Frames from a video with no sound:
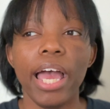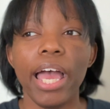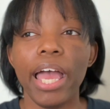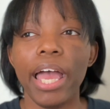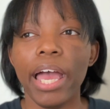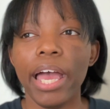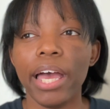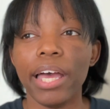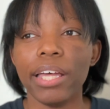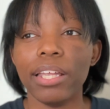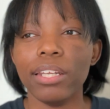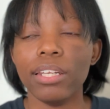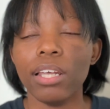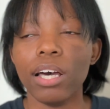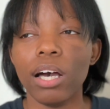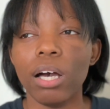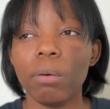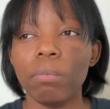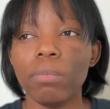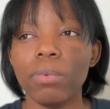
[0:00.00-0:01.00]

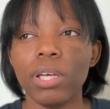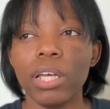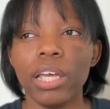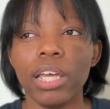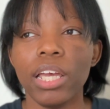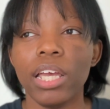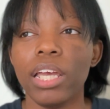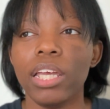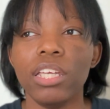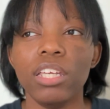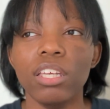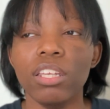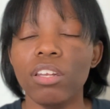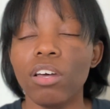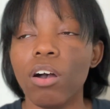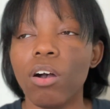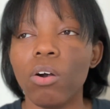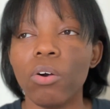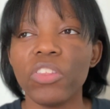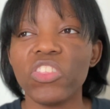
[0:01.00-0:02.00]
and you
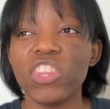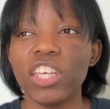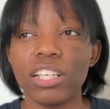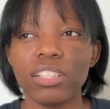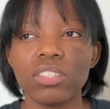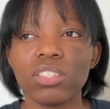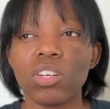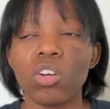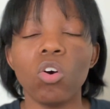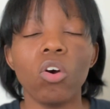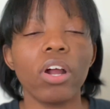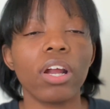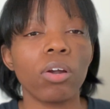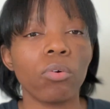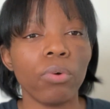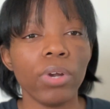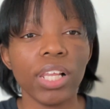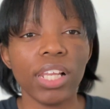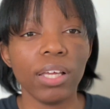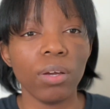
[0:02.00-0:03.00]
know, things are going
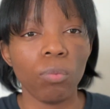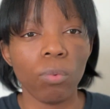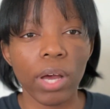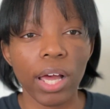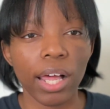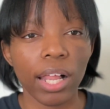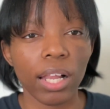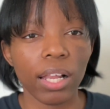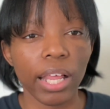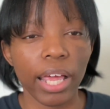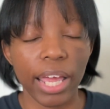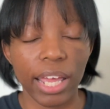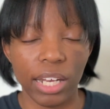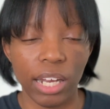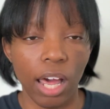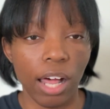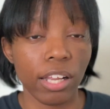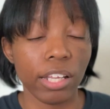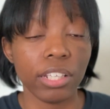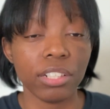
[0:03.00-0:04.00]
really well,
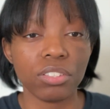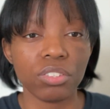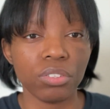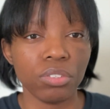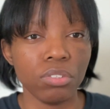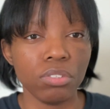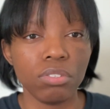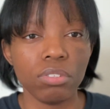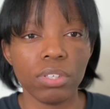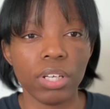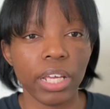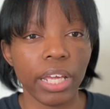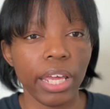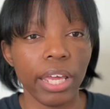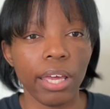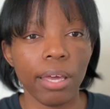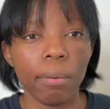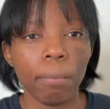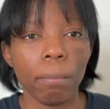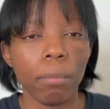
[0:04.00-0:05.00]
and I'll introduce you to
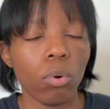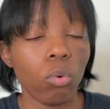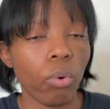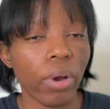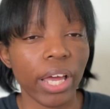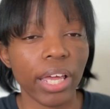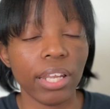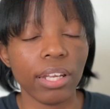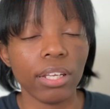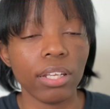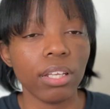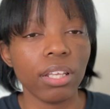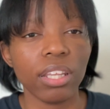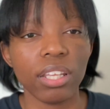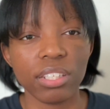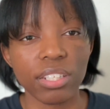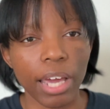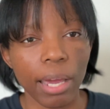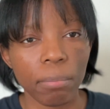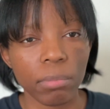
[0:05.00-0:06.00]
him when
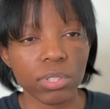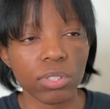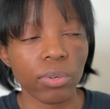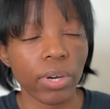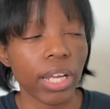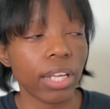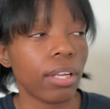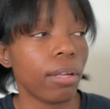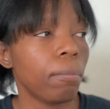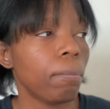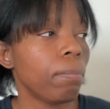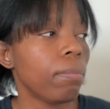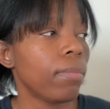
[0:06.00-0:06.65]
the time is right.